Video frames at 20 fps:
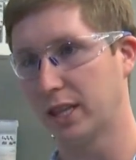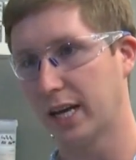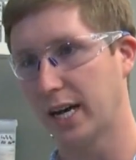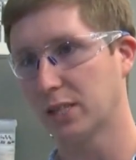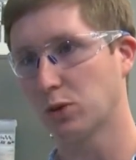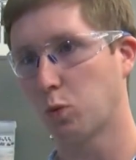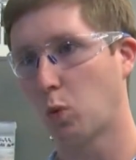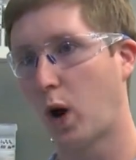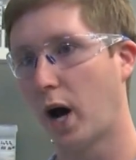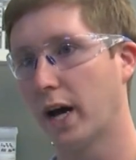
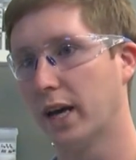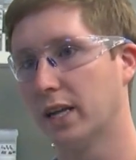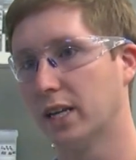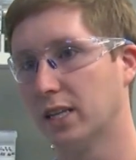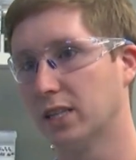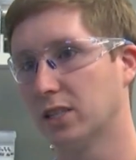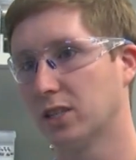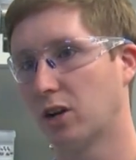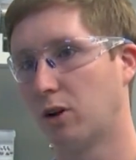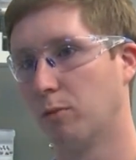That's why it
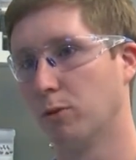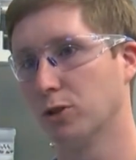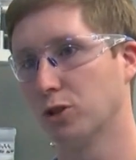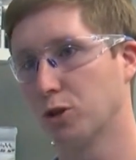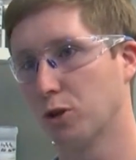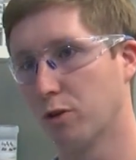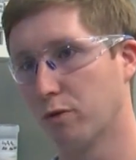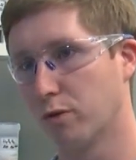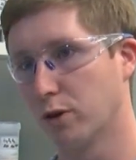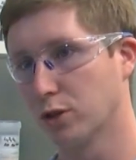is almost
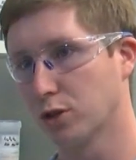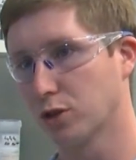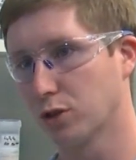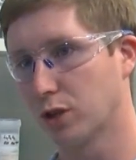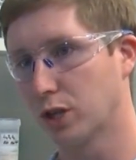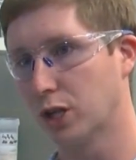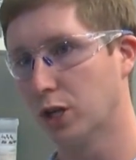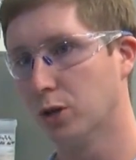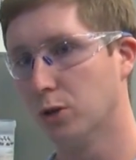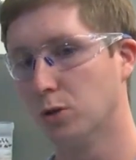
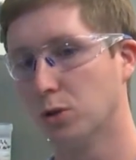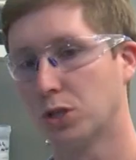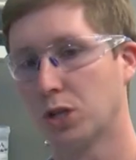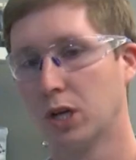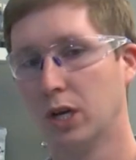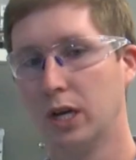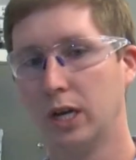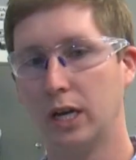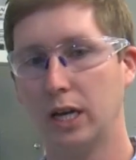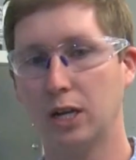universally used
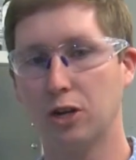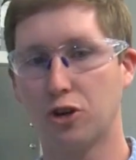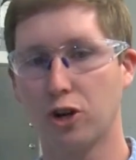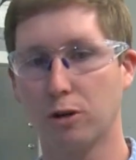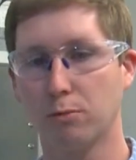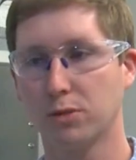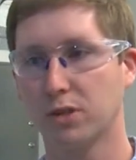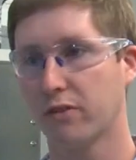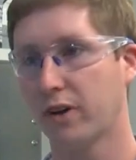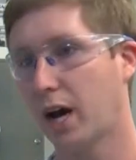in
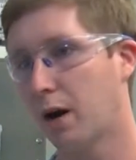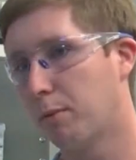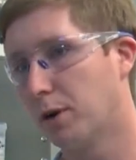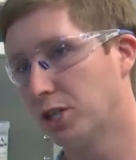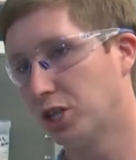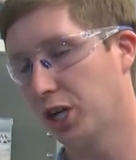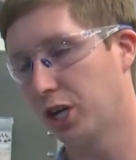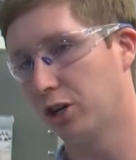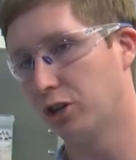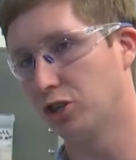terms of how
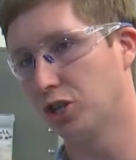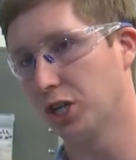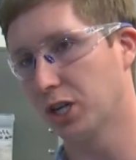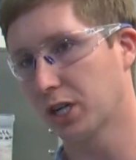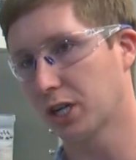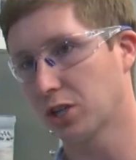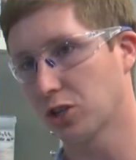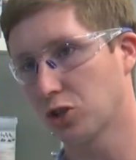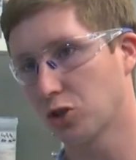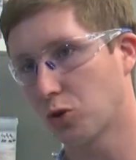much energy
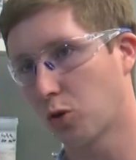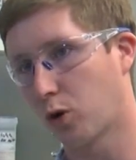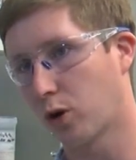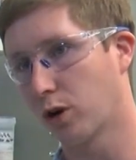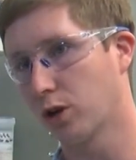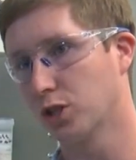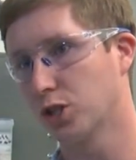it can store.